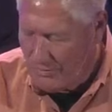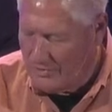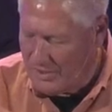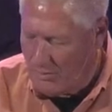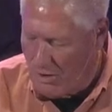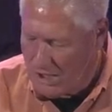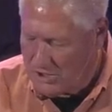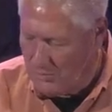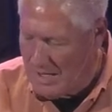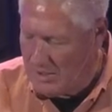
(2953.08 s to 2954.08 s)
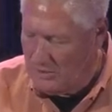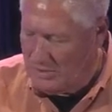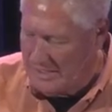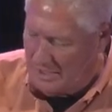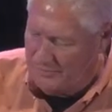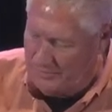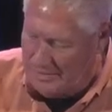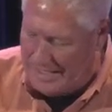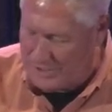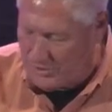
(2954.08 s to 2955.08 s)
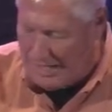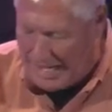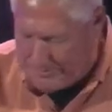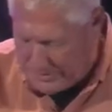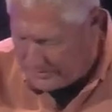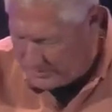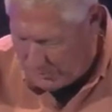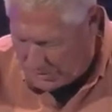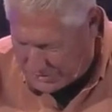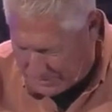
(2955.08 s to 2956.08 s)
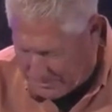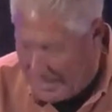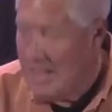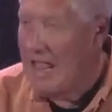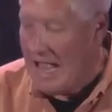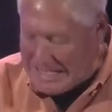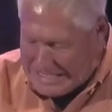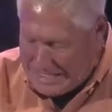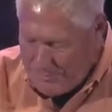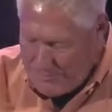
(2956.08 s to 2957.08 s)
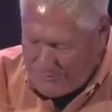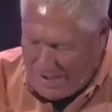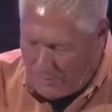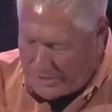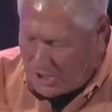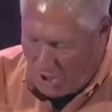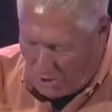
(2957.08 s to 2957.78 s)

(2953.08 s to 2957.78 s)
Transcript: For as I walked around and looked carefully at your objects of worship, I even found an